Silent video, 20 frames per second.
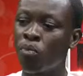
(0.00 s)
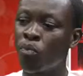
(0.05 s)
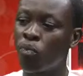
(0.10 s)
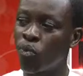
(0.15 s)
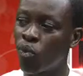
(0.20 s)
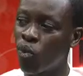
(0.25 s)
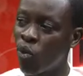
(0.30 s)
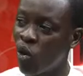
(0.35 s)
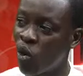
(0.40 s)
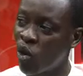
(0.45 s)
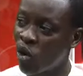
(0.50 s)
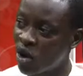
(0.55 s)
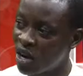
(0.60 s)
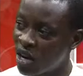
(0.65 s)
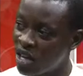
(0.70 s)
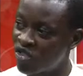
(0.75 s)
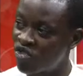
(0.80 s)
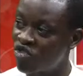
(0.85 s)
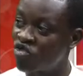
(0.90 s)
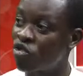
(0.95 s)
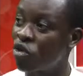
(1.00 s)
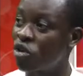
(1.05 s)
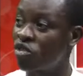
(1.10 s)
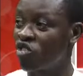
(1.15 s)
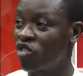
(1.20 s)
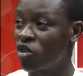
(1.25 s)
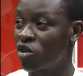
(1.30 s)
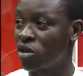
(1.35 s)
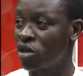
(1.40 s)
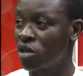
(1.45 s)
poorly
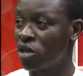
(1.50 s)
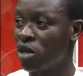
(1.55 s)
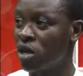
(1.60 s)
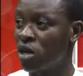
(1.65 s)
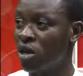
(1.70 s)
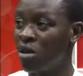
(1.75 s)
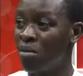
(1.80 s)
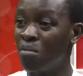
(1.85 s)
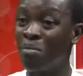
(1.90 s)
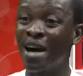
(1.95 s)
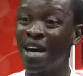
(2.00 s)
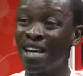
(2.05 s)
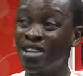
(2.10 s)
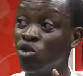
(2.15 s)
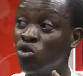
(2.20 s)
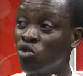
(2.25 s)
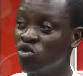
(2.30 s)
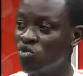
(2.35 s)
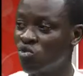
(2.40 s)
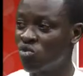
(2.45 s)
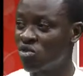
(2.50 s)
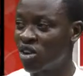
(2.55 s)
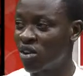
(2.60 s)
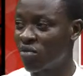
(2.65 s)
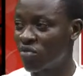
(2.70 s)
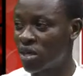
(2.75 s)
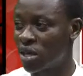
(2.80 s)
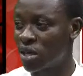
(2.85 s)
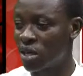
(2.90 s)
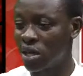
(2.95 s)
structured by those who
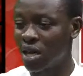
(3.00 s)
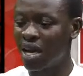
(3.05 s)
drafted it.